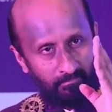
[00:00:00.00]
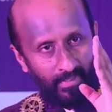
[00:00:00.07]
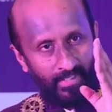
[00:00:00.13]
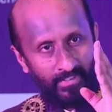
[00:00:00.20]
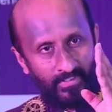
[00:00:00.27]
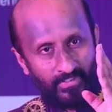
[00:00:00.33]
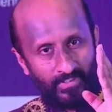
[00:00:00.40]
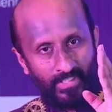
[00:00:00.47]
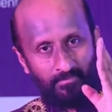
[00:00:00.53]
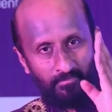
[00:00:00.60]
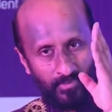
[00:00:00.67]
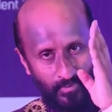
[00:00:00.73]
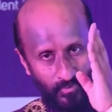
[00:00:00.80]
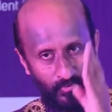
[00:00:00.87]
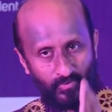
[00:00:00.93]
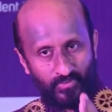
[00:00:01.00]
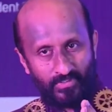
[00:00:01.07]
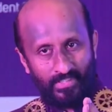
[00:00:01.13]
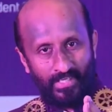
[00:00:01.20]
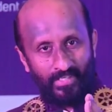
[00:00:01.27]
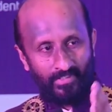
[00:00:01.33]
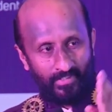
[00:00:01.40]
by the time you
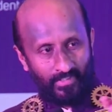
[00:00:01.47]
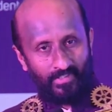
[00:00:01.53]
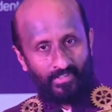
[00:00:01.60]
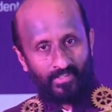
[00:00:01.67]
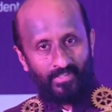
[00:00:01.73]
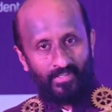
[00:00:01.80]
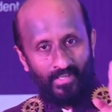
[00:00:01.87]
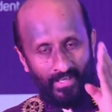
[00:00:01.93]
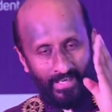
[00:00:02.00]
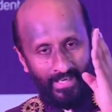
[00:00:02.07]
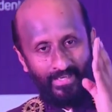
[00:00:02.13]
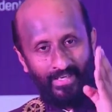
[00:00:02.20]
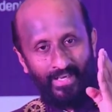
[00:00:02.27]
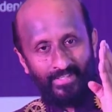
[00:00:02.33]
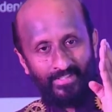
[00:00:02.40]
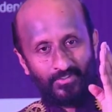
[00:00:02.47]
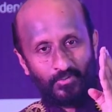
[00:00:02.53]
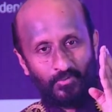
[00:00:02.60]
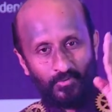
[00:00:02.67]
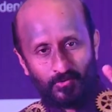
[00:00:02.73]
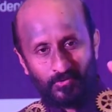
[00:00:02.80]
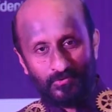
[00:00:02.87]
stand here and hand it
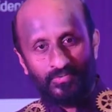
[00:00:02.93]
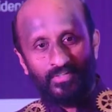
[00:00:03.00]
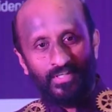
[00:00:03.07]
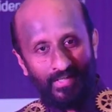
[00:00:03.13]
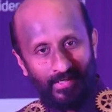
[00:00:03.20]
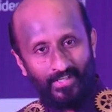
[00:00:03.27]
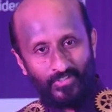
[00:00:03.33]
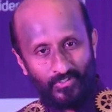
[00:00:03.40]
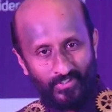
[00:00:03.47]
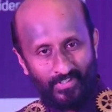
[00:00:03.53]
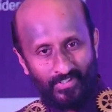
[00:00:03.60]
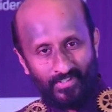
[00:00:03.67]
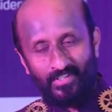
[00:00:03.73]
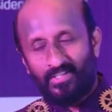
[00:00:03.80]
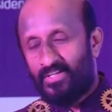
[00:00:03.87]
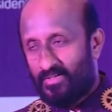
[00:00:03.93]
over to Rajshekhar.